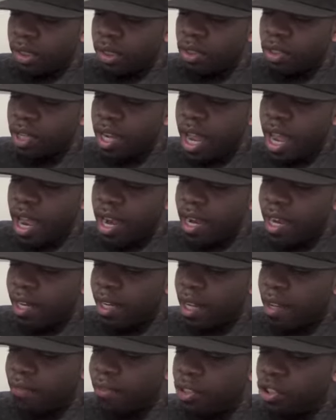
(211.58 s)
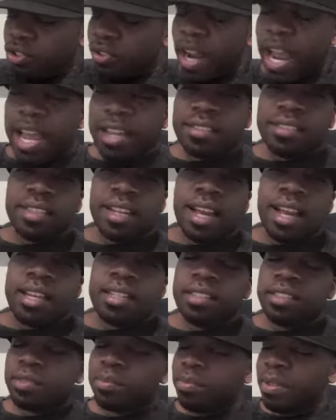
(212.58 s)
You got 11 tracks
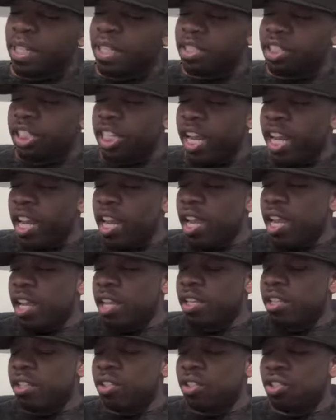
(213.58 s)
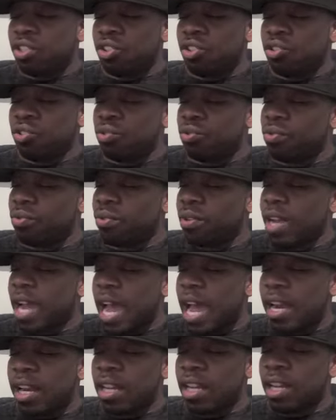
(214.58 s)
on this bitch, and you
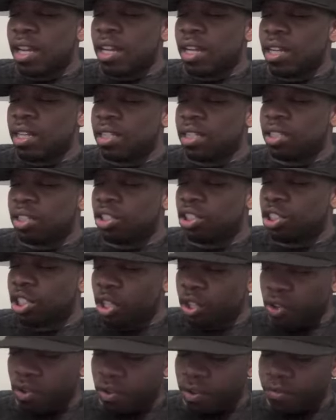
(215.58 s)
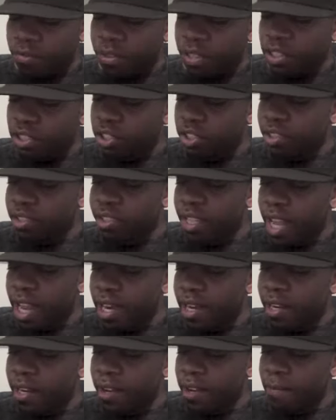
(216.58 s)
got a shitload of features
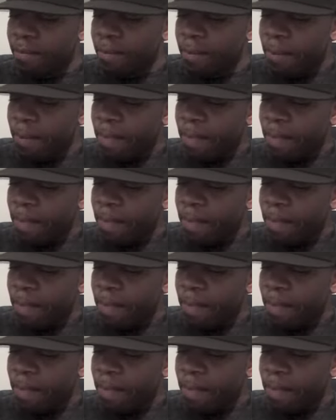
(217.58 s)
on here.